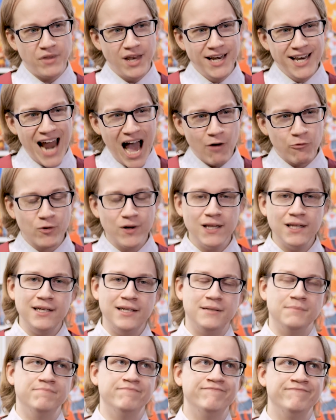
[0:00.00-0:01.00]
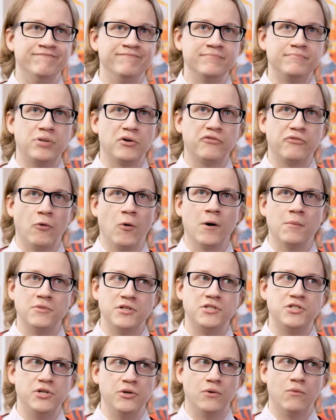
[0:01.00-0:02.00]
not really
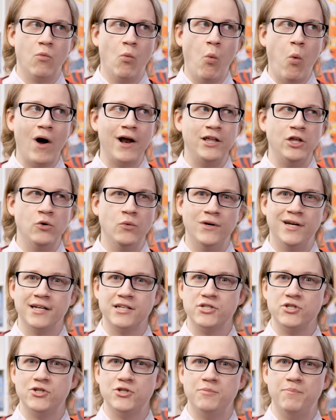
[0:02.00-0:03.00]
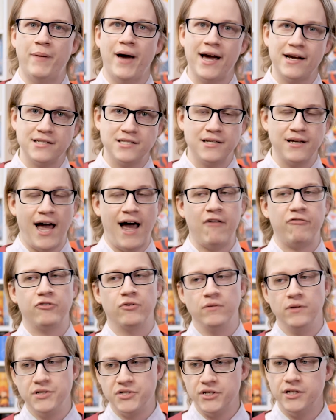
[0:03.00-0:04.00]
performed to what you would expect
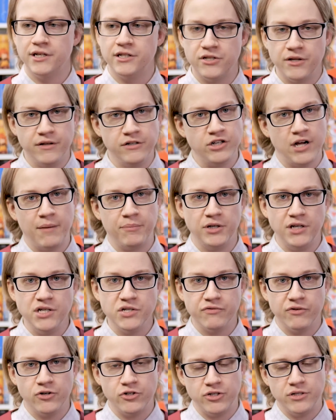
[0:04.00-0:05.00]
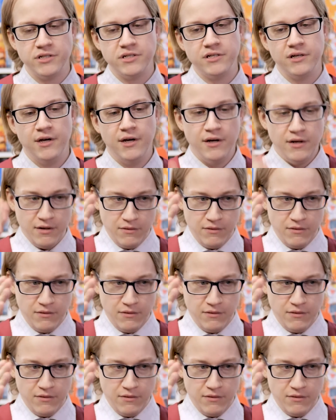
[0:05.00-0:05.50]
after listening to the Japanese versions